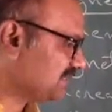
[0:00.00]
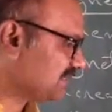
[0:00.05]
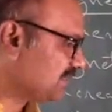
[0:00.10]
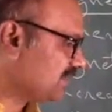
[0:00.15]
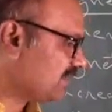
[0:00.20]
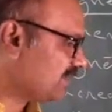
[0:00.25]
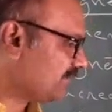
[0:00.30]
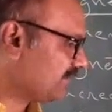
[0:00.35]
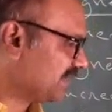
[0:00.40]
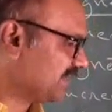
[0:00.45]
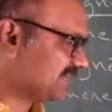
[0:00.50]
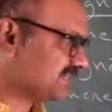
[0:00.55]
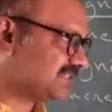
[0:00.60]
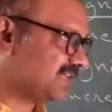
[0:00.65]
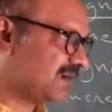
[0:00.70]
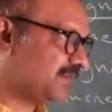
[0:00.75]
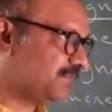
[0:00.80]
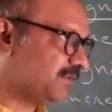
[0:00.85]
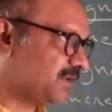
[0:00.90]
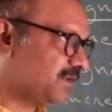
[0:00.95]
That
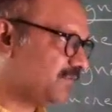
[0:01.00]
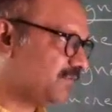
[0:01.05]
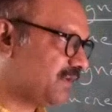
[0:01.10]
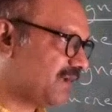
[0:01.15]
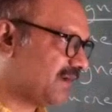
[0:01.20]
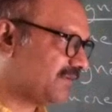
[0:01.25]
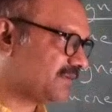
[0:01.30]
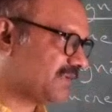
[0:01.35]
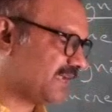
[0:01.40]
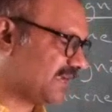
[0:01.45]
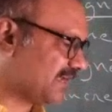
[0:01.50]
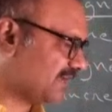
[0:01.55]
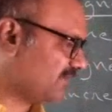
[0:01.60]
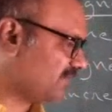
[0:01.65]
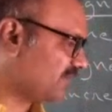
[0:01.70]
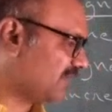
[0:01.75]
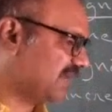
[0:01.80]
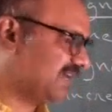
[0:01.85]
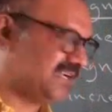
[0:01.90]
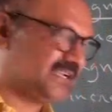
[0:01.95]
means, for example,
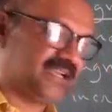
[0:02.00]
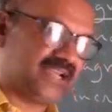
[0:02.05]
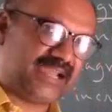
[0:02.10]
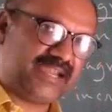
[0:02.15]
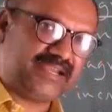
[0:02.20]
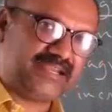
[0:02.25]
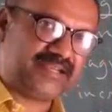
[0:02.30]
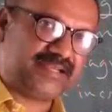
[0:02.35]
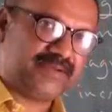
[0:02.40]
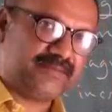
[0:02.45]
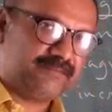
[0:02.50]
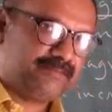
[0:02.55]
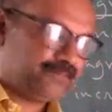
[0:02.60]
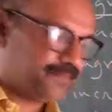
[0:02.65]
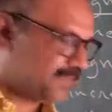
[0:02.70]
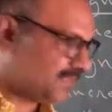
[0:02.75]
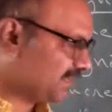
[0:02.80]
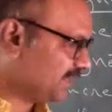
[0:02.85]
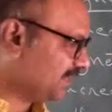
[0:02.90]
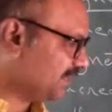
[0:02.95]
if you have taken
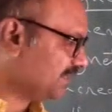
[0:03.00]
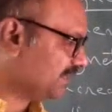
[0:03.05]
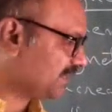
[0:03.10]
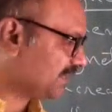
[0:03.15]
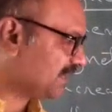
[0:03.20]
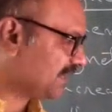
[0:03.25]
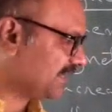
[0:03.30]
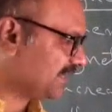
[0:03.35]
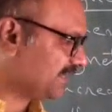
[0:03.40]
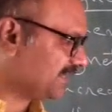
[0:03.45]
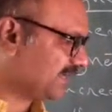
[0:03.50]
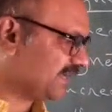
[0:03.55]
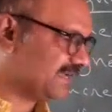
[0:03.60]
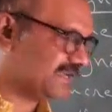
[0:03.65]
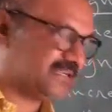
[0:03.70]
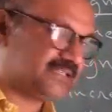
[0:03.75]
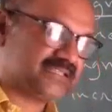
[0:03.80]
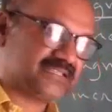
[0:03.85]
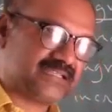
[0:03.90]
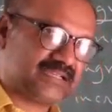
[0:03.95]
white light,
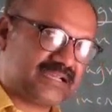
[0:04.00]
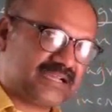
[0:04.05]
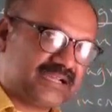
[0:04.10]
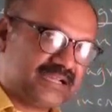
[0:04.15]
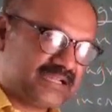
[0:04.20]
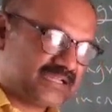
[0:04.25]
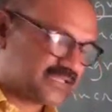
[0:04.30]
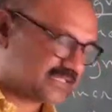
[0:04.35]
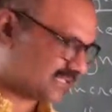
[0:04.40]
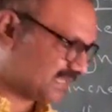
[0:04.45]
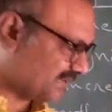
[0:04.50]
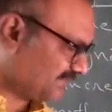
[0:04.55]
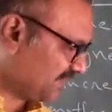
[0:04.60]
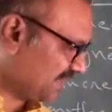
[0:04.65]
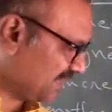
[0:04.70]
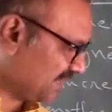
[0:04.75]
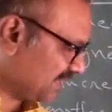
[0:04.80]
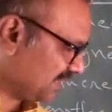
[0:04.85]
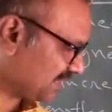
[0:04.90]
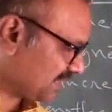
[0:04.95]
it contains
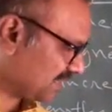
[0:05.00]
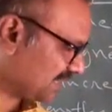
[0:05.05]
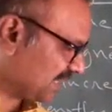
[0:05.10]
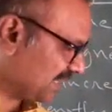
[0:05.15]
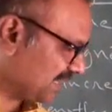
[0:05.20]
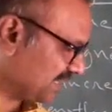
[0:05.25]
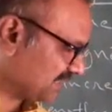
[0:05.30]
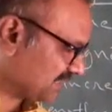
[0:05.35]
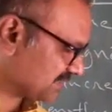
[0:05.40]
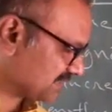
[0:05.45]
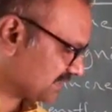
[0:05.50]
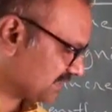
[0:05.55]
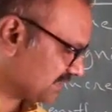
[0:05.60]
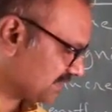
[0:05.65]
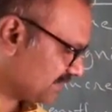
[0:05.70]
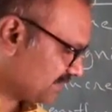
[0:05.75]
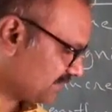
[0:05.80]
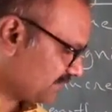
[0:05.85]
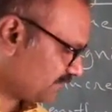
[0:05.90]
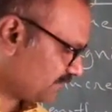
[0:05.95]

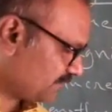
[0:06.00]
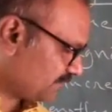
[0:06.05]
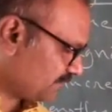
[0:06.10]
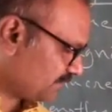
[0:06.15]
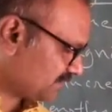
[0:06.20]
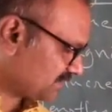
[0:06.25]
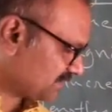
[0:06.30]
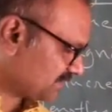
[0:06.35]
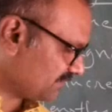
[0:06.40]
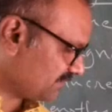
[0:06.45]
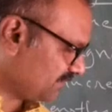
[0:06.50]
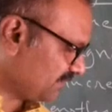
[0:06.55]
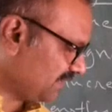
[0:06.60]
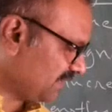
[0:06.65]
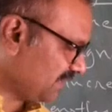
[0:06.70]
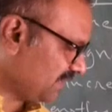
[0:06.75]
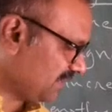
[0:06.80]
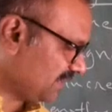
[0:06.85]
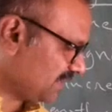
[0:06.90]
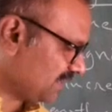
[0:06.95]
7 colors:
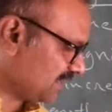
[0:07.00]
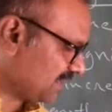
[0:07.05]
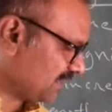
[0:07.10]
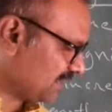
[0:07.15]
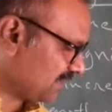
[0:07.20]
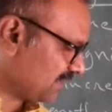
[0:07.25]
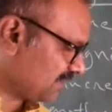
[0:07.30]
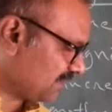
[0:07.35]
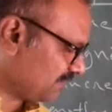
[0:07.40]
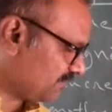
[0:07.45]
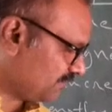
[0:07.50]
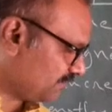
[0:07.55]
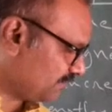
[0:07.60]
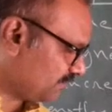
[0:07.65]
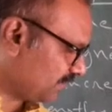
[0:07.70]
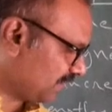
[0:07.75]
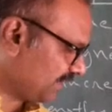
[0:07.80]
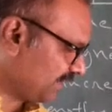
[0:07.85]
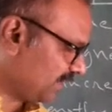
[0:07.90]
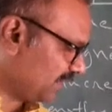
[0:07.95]

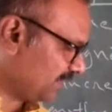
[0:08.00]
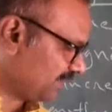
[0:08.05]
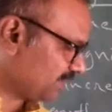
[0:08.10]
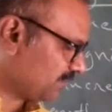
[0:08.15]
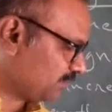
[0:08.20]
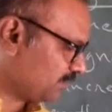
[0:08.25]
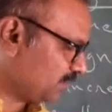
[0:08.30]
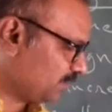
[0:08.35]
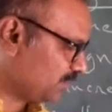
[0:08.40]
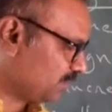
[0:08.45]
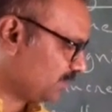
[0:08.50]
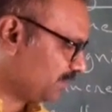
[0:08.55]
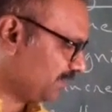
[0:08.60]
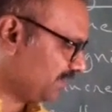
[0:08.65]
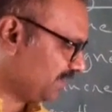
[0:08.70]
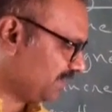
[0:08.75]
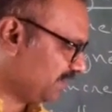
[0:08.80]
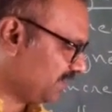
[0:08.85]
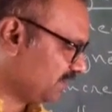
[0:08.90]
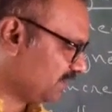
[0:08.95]

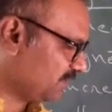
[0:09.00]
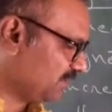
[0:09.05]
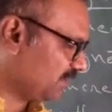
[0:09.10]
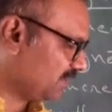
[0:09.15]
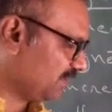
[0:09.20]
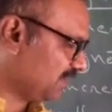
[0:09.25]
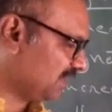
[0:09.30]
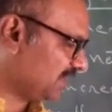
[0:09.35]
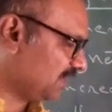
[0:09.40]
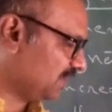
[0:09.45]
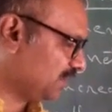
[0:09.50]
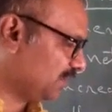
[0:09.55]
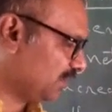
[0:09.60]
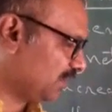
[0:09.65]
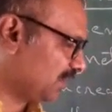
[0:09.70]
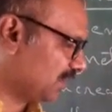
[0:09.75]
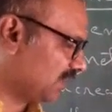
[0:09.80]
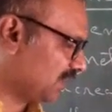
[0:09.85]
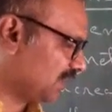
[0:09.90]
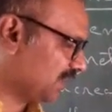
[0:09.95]
violet, blue,
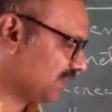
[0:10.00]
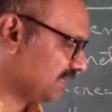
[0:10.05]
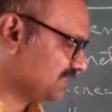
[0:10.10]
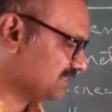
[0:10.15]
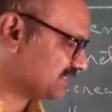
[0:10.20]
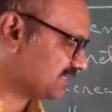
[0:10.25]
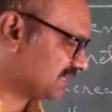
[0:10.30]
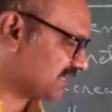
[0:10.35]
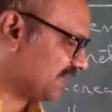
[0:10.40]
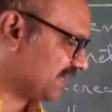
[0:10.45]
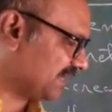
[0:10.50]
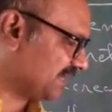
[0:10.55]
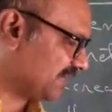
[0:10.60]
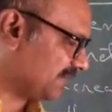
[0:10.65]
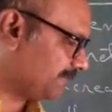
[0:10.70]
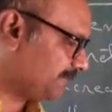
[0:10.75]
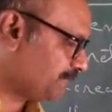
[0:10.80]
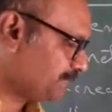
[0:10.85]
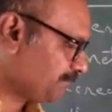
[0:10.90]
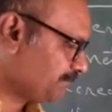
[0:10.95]
indigo, yellow,
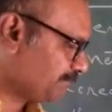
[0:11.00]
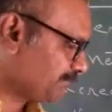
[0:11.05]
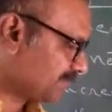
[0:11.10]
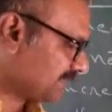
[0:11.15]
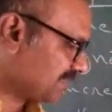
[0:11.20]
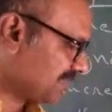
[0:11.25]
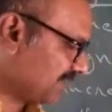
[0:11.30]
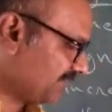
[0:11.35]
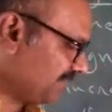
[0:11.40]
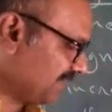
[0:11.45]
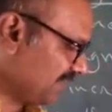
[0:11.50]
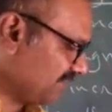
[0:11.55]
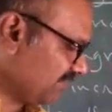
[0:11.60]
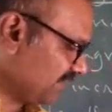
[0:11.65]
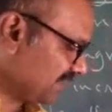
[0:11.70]
orange, red.